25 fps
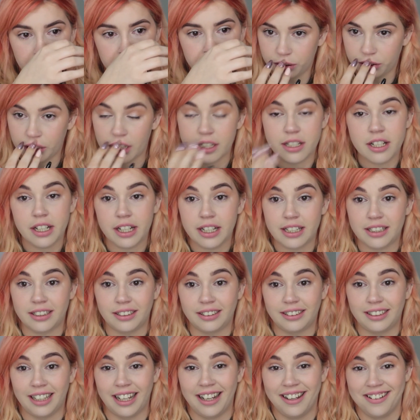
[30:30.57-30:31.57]
So as
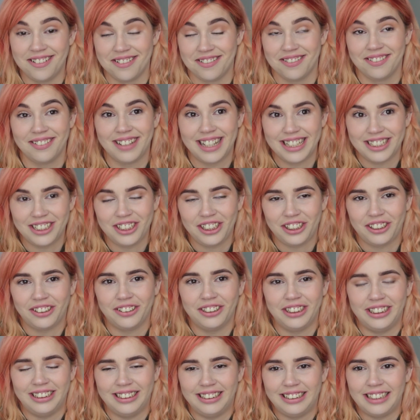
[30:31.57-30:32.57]
you
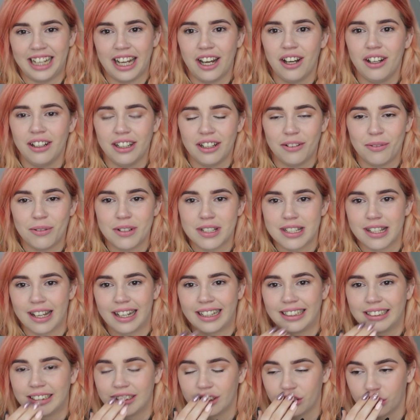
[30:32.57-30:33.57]
could tell, it was
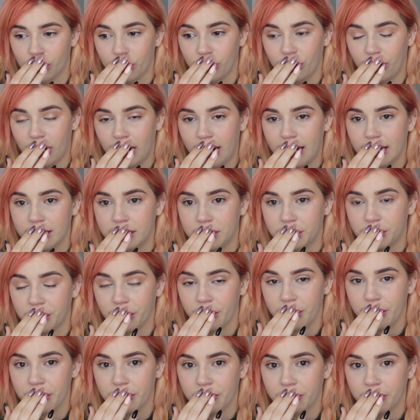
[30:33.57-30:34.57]
like so hard to
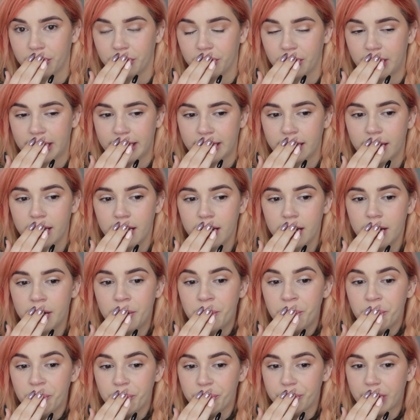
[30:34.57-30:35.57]
go through, like
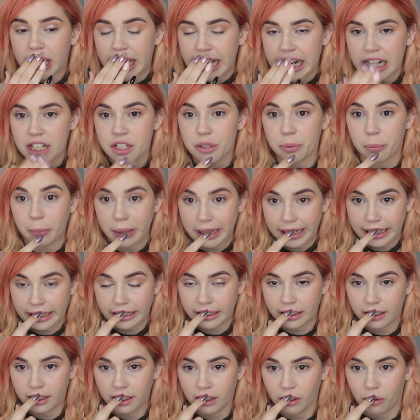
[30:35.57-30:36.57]
each
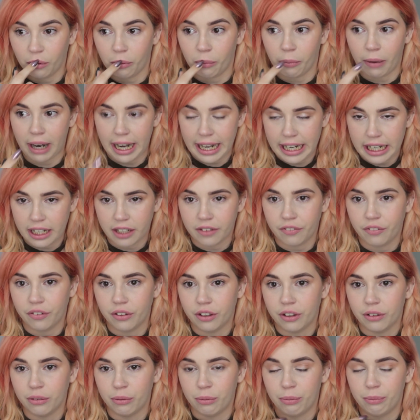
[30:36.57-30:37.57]
week waiting for
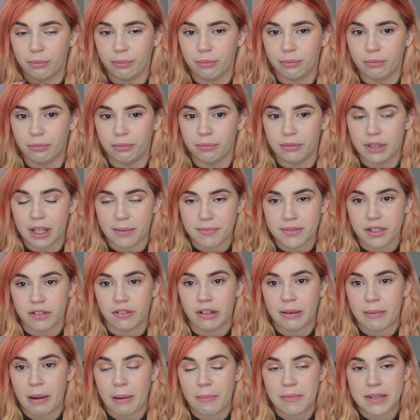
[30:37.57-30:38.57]
them to
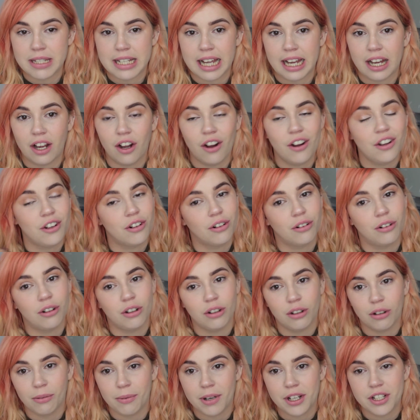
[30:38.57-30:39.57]
ring up and say, oh, your
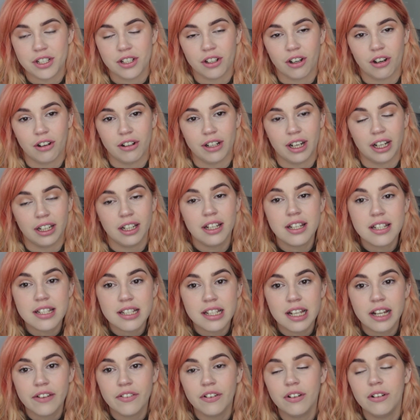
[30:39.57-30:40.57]
hormones are going down
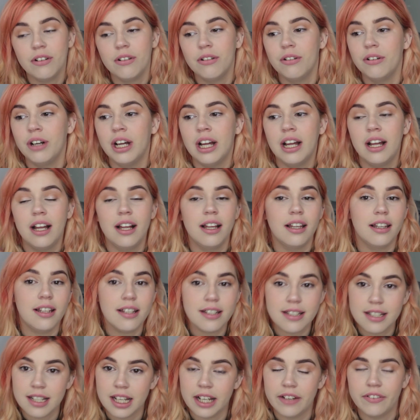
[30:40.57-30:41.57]
this level,
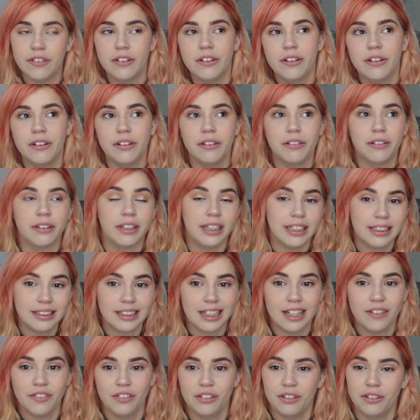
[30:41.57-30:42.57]
this level, this
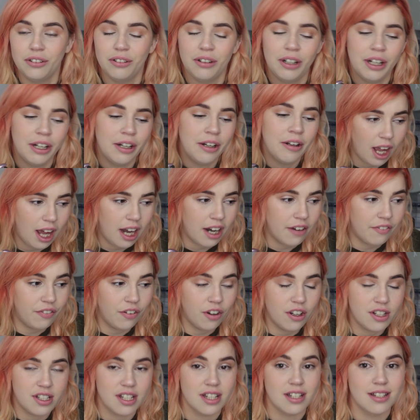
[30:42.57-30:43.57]
level. And at
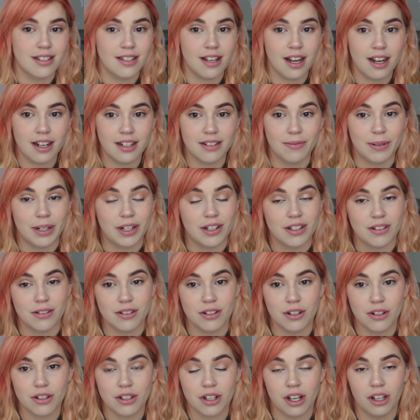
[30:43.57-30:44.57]
first it sucked because it
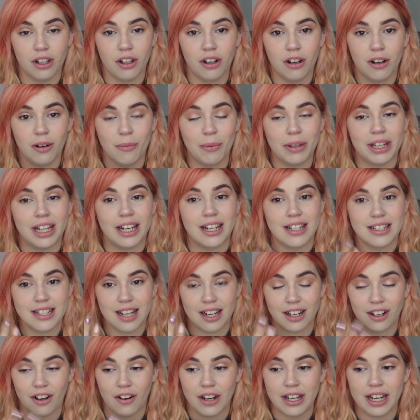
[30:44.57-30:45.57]
took so long, but then it
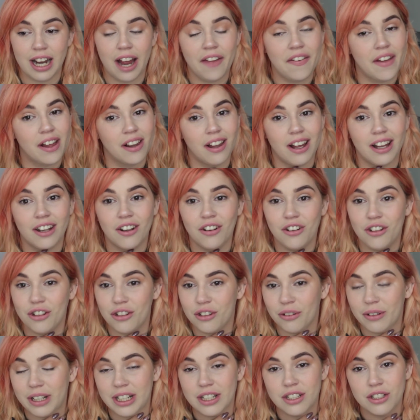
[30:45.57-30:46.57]
started going down. They're like, you're
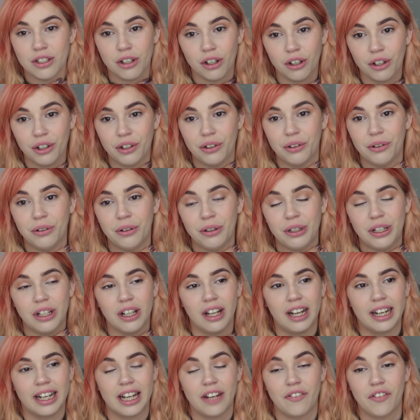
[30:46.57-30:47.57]
doing so good,
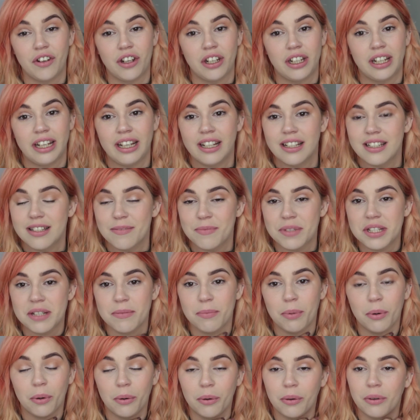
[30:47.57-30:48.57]
like if you need some
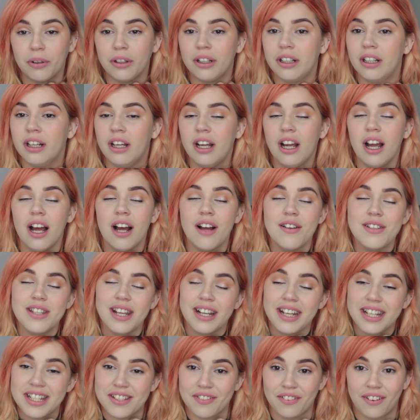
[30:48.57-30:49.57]
support. I was
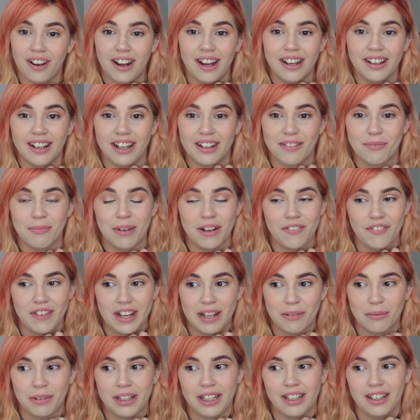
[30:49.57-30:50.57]
like, it's fine, like my
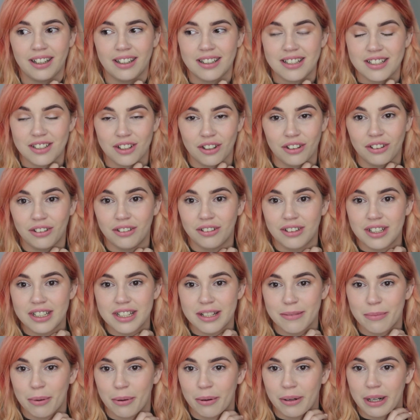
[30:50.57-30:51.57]
family are so good at
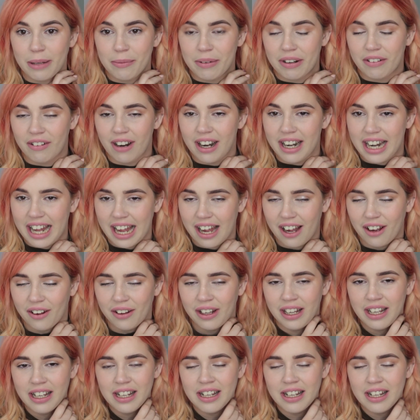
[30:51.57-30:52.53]
supporting me right now.